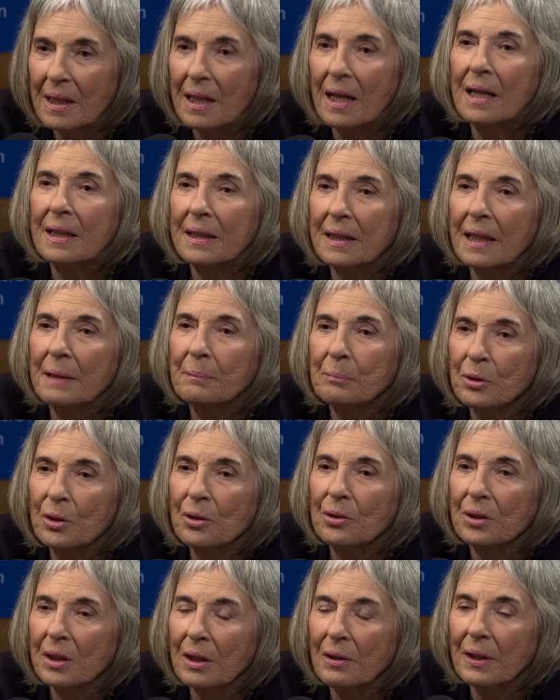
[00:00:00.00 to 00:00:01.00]
and kept
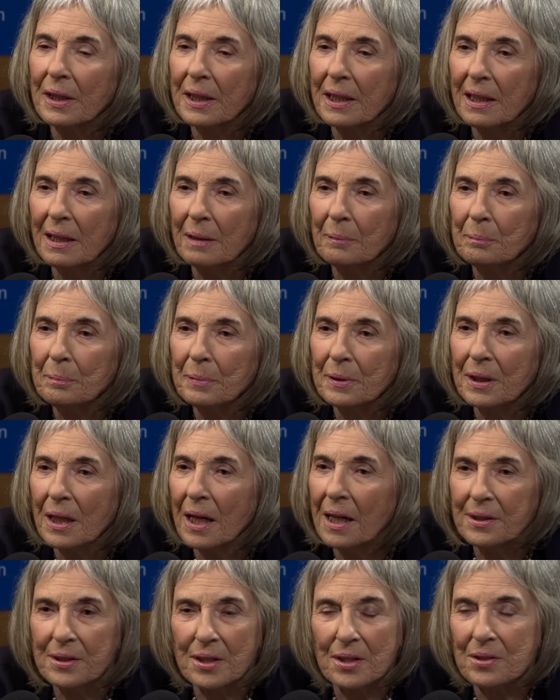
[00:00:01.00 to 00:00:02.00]
on going up. But
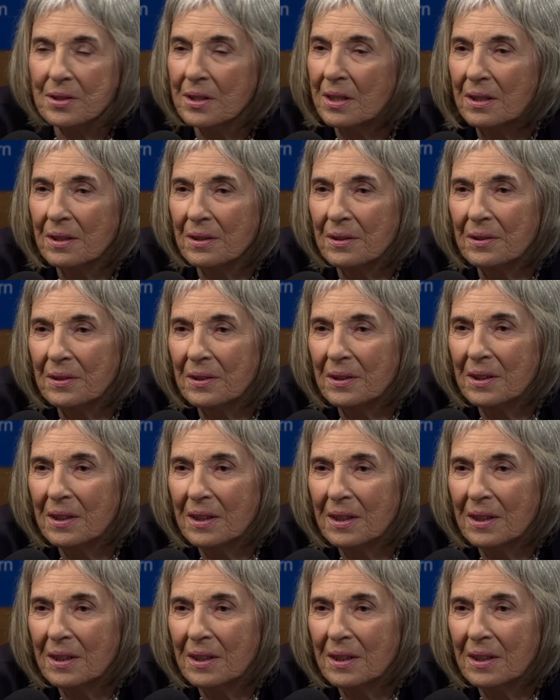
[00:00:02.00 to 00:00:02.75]
I don't know.